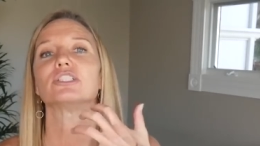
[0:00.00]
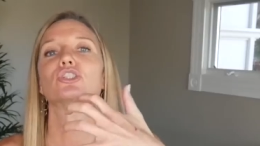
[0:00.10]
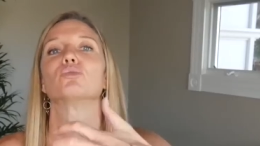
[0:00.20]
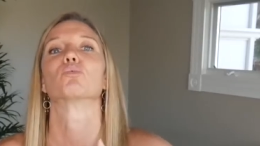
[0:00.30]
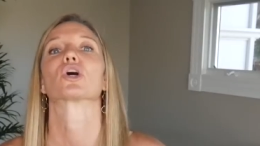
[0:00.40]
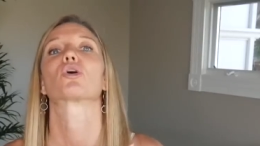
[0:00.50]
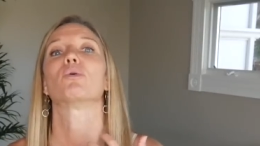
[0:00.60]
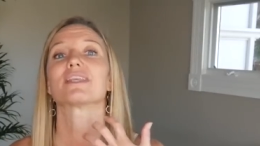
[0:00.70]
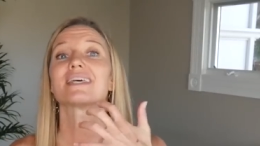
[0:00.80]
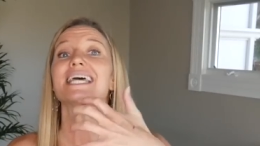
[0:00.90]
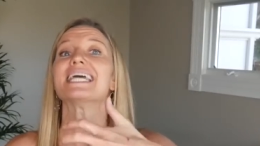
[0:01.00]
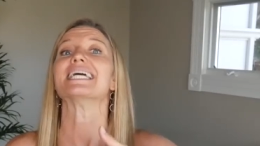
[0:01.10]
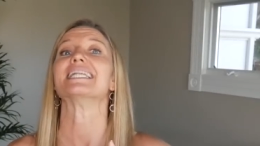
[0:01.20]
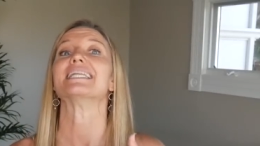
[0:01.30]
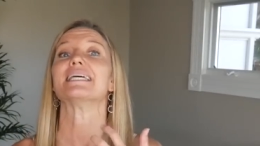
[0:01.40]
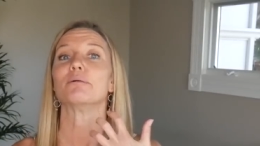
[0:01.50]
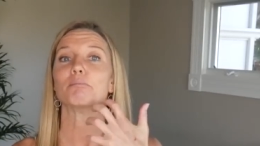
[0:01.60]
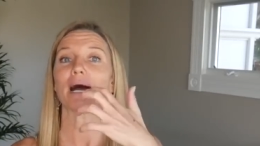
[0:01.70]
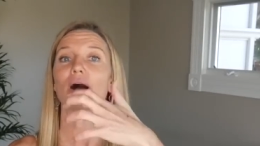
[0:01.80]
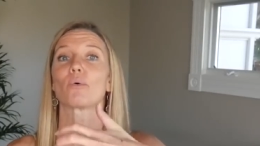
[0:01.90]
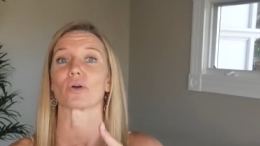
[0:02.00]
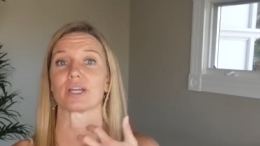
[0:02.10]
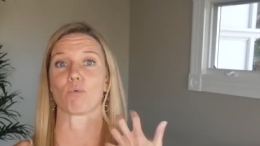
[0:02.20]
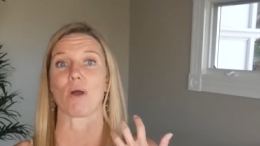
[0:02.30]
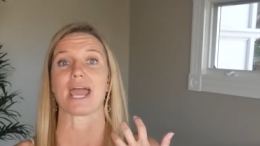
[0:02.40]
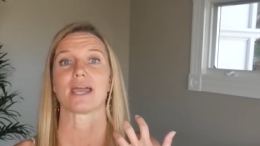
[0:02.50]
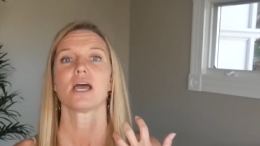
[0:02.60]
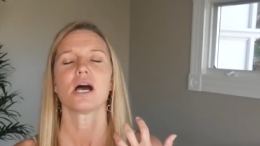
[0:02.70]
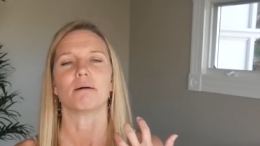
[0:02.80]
and to work with in an empowering way.